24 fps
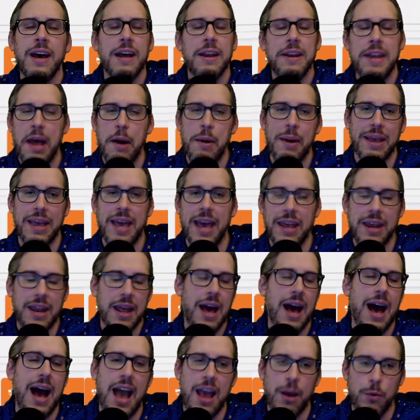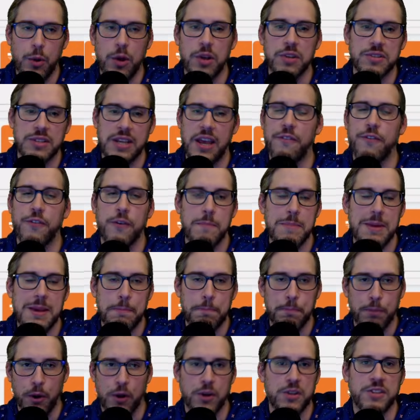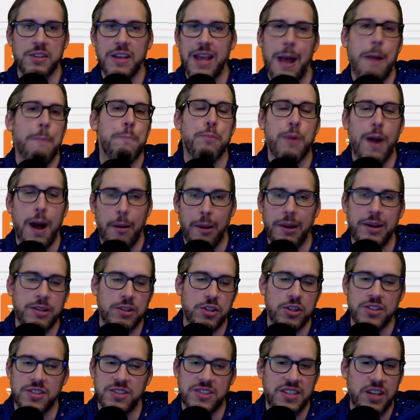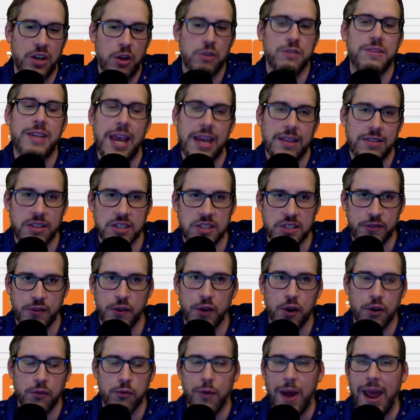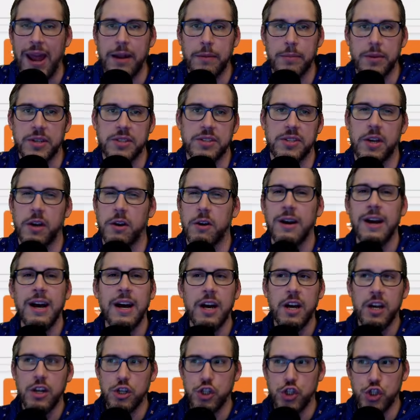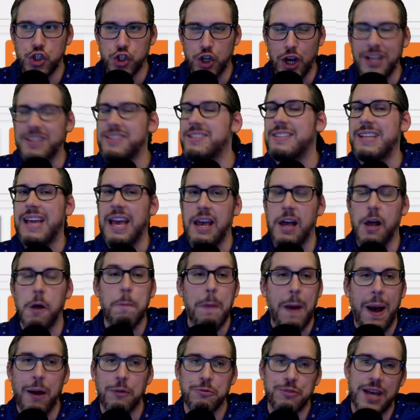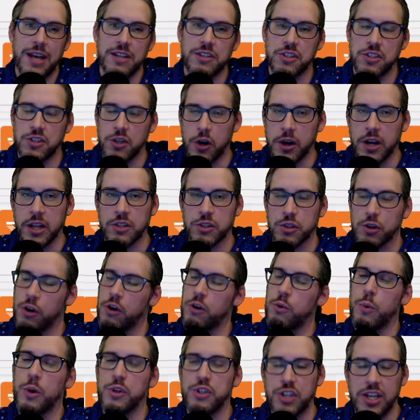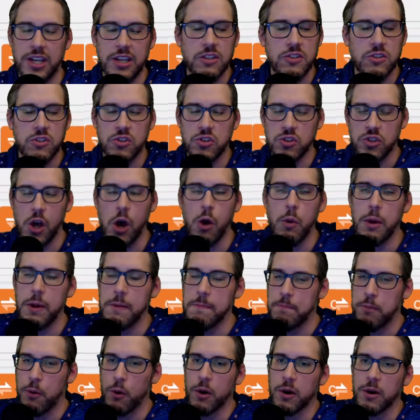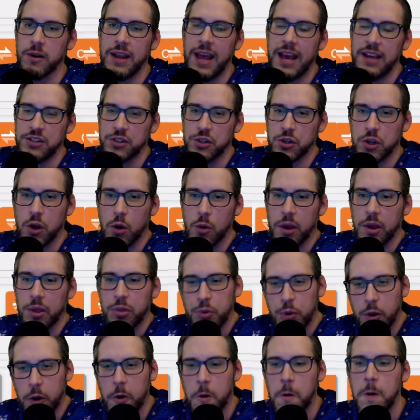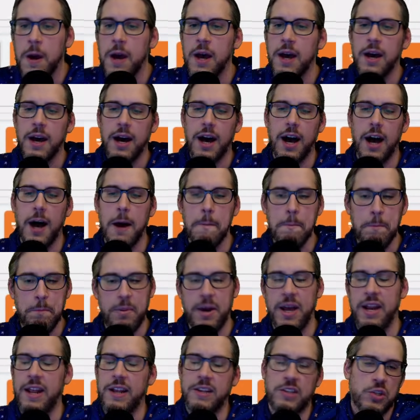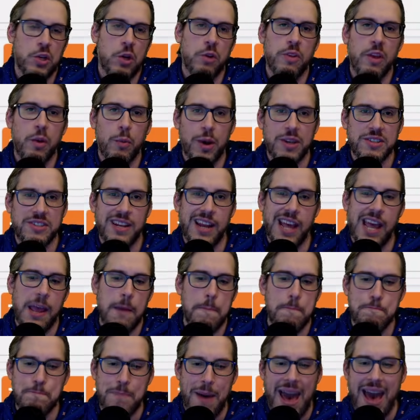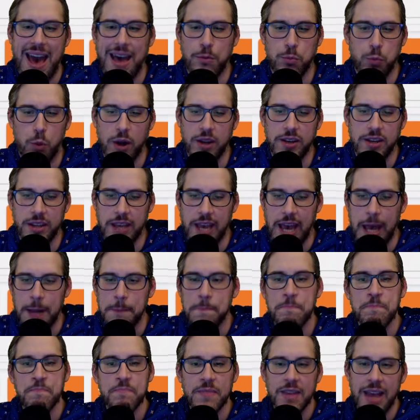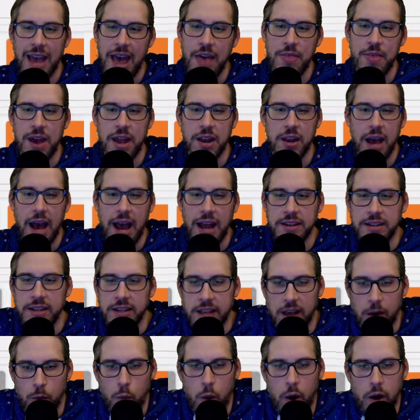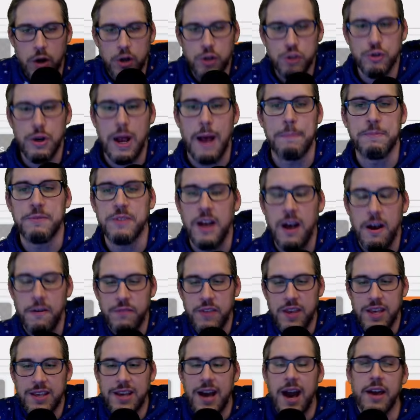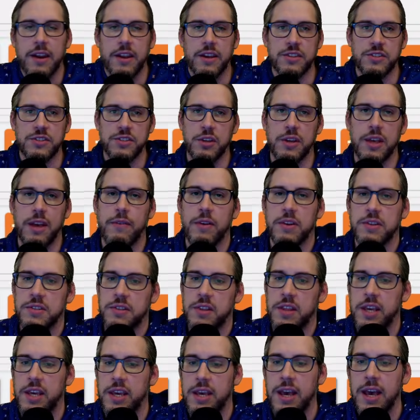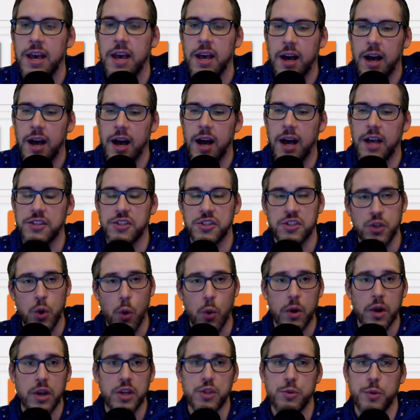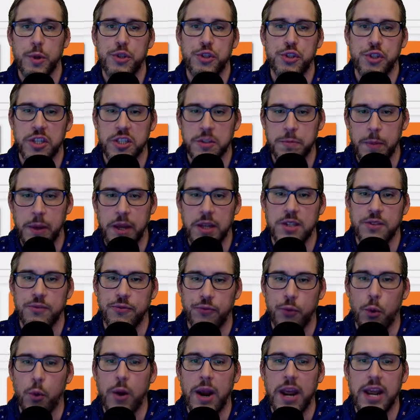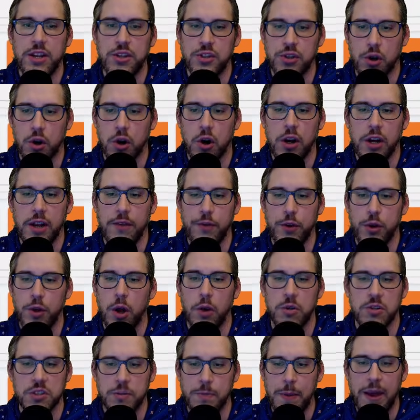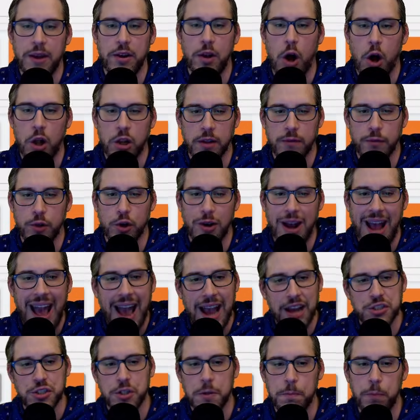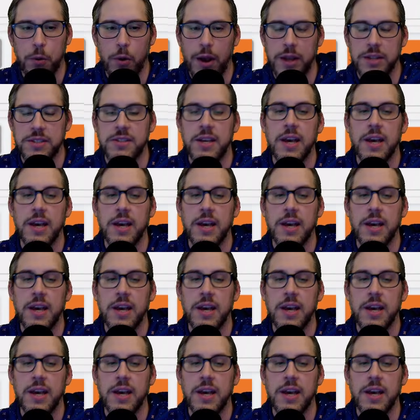Now, again, I will say for me personally, I'd probably just still take the Sphere of Randomness here just to help out that starting turn, which is so important as you're going through, but it certainly wasn't a bad one to get. And then I did get Water Drops of the Goddess to give us the storage, which just means for a turn, if you don't spend all of your action points,